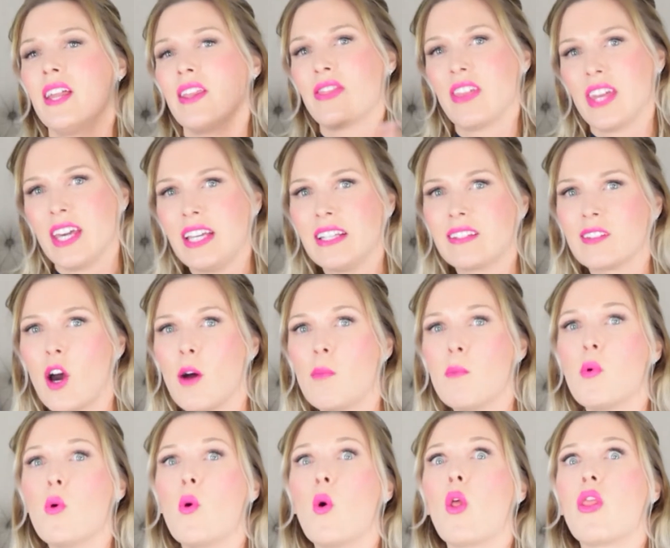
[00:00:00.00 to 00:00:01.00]
these are
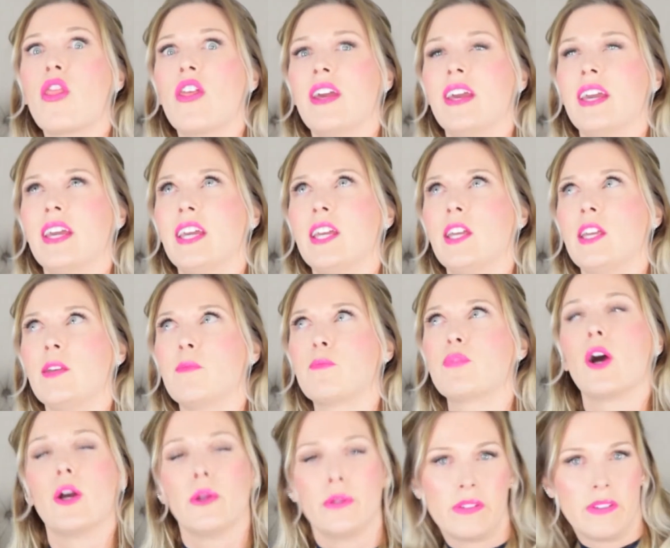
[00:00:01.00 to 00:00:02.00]
more the
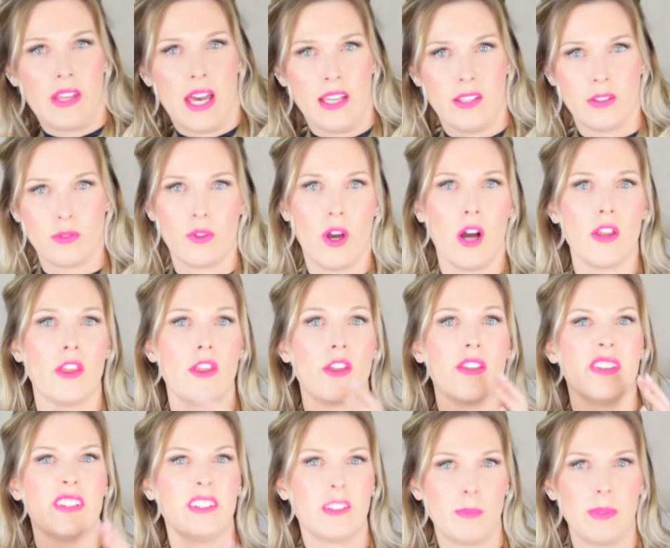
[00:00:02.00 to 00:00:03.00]
process rather
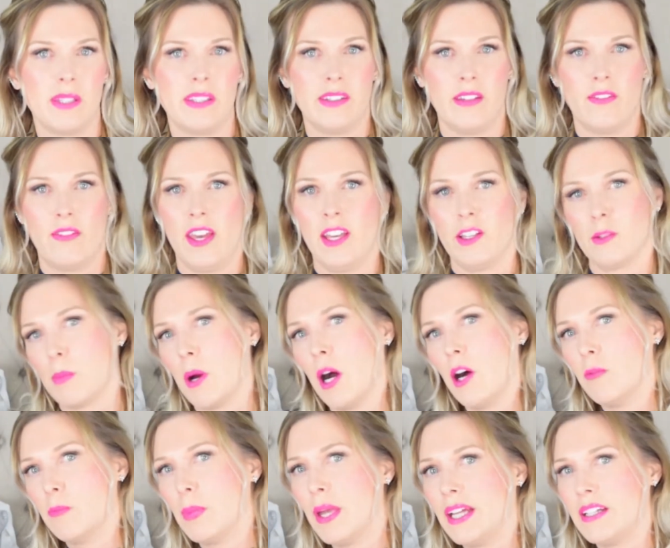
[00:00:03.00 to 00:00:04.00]
than the specifics, but
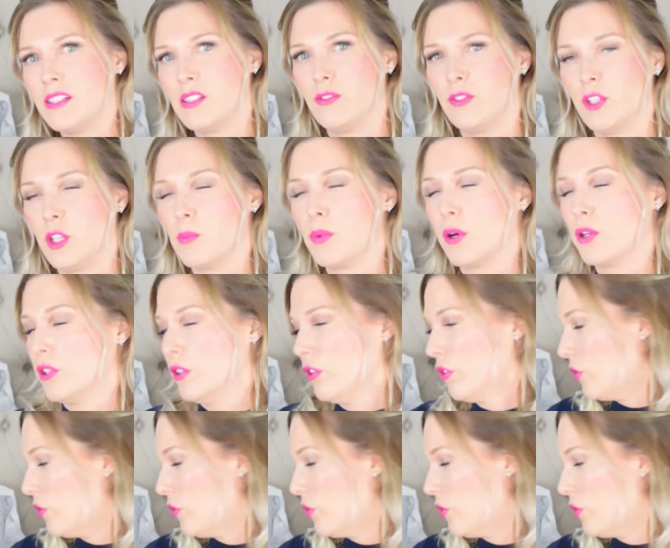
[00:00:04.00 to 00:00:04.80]
I've picked a few products